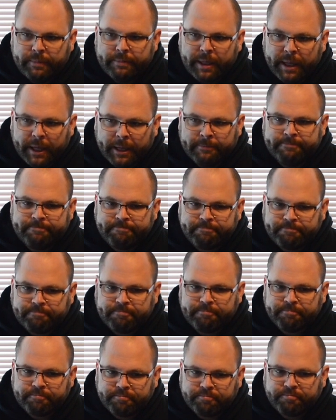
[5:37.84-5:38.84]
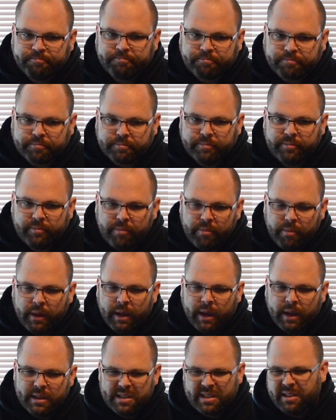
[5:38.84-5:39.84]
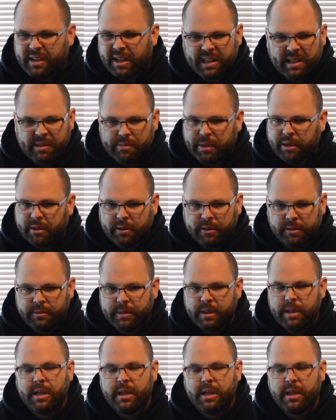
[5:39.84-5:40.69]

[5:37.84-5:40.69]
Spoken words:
Yeah. Still get the mineral,